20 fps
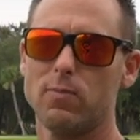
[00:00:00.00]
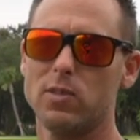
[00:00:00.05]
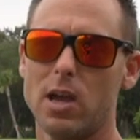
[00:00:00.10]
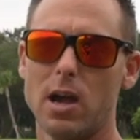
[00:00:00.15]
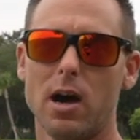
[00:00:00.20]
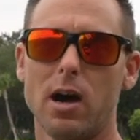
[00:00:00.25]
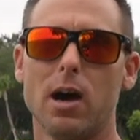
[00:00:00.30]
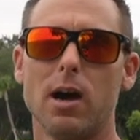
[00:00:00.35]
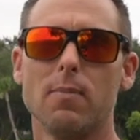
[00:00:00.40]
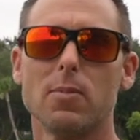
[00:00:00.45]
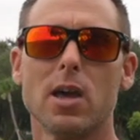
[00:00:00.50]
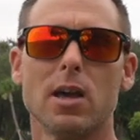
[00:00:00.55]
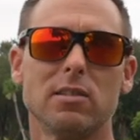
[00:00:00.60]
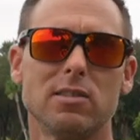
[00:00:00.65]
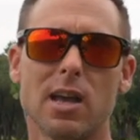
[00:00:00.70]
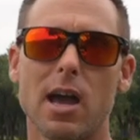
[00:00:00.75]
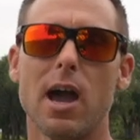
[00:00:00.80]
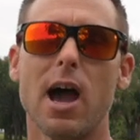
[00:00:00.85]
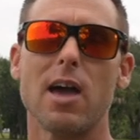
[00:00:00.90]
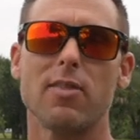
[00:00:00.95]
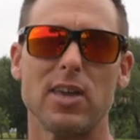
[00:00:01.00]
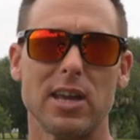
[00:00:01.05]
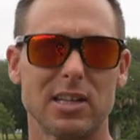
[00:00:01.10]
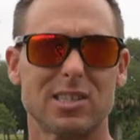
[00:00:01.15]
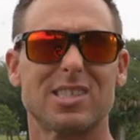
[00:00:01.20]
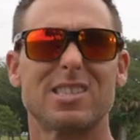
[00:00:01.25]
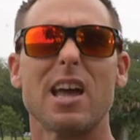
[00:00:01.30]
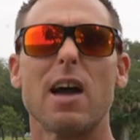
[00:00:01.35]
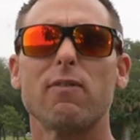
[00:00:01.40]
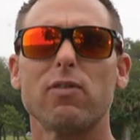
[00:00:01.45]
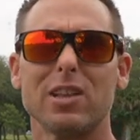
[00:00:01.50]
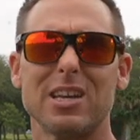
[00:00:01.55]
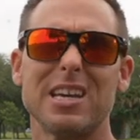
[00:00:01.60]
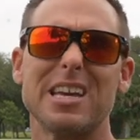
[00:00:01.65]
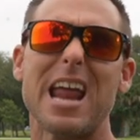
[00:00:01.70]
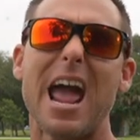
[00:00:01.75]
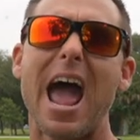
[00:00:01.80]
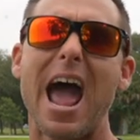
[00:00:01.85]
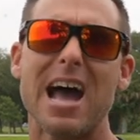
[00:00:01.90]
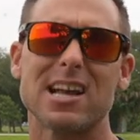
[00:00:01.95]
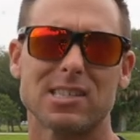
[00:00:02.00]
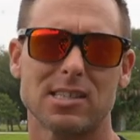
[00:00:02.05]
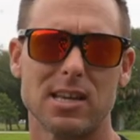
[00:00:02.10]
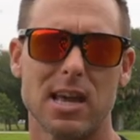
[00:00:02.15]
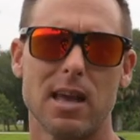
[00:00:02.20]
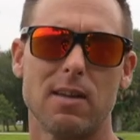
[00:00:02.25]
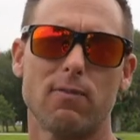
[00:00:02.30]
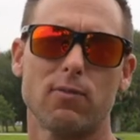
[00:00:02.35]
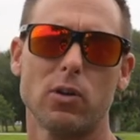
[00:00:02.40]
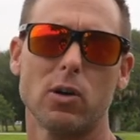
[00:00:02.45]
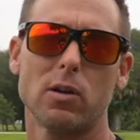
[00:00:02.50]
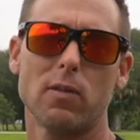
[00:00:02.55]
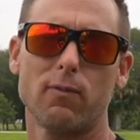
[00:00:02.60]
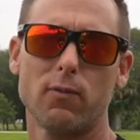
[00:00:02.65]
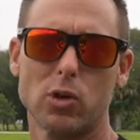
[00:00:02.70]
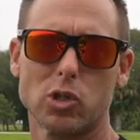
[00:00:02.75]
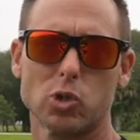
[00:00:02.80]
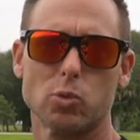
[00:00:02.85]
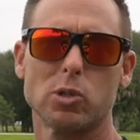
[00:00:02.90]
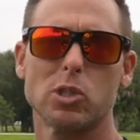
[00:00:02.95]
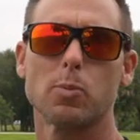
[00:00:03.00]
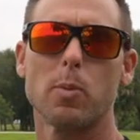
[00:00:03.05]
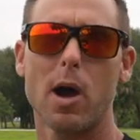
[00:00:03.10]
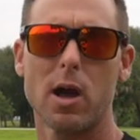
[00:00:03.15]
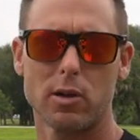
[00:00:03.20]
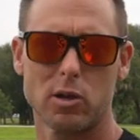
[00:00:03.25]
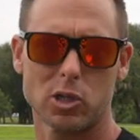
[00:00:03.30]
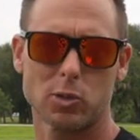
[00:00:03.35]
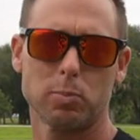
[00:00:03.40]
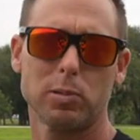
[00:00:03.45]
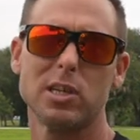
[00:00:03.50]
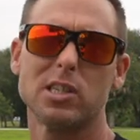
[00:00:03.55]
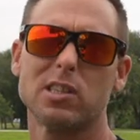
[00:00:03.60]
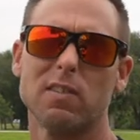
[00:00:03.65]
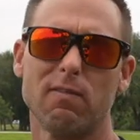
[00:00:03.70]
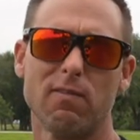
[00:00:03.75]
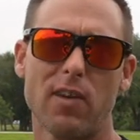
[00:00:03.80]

Uh, I think it's definitely an asset for first responders, police, and